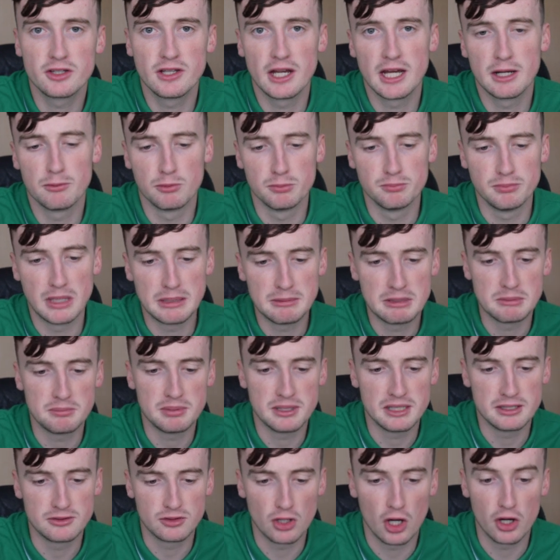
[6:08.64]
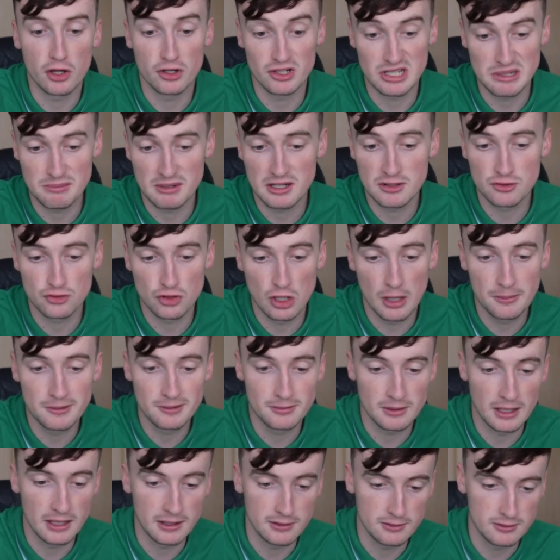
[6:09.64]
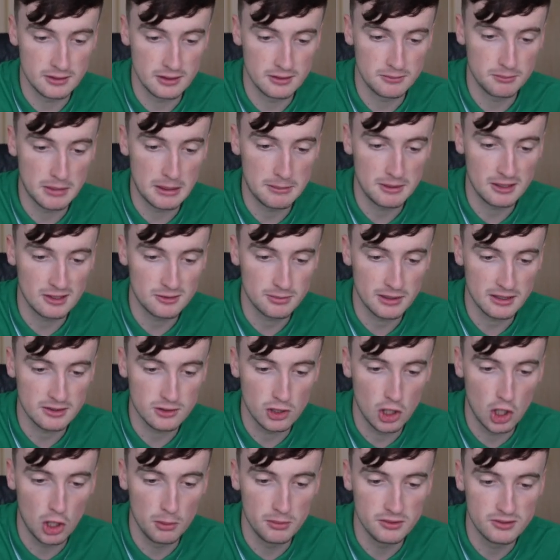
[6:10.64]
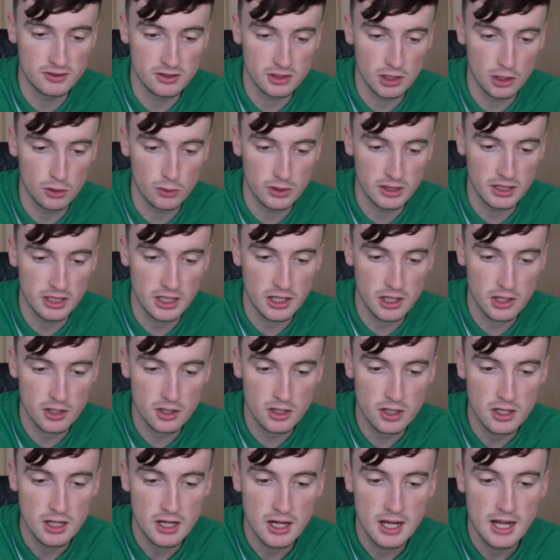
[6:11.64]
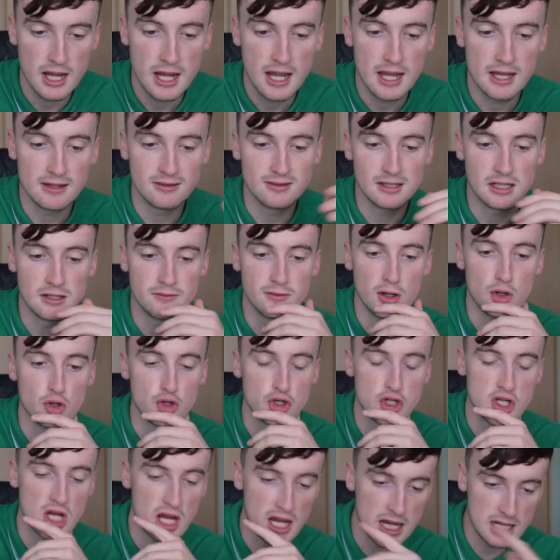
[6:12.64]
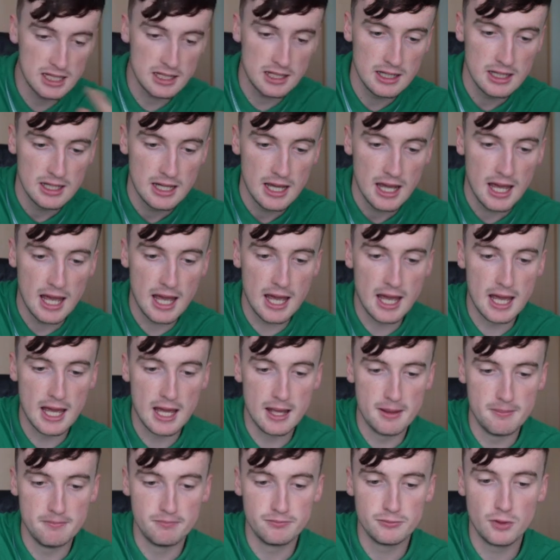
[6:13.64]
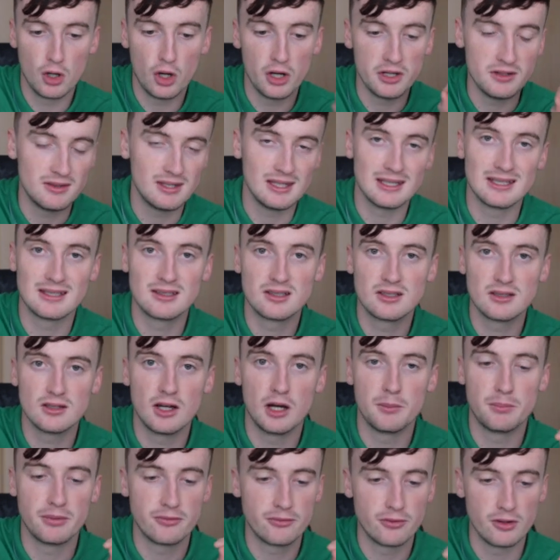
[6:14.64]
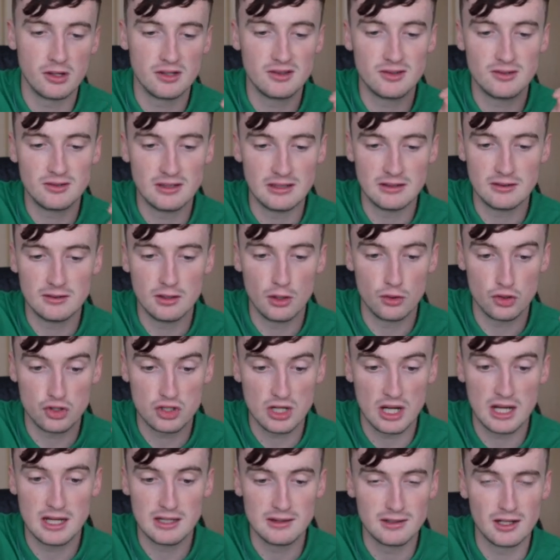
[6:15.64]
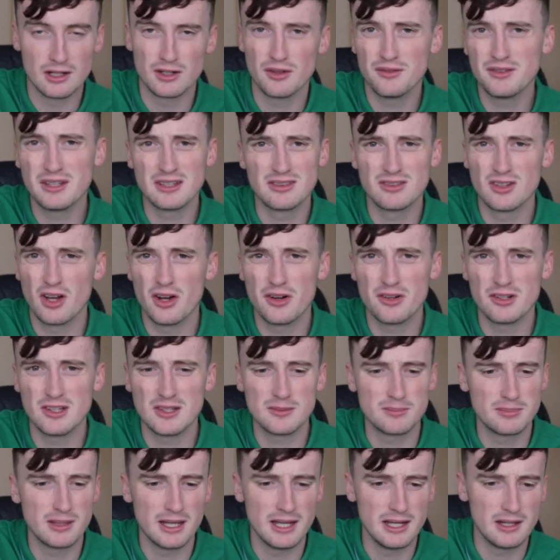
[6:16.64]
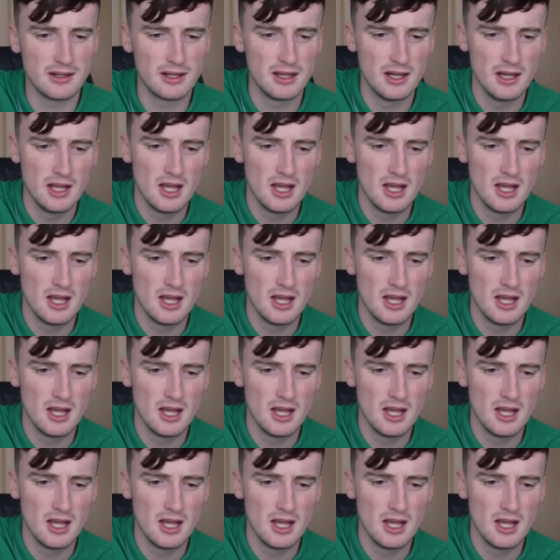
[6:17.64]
there would maybe be Doherty being dropped, and you'd maybe expect Coleman to go in here instead of O'Shea. I think I prefer to see O'Shea in there. I don't think Doherty's played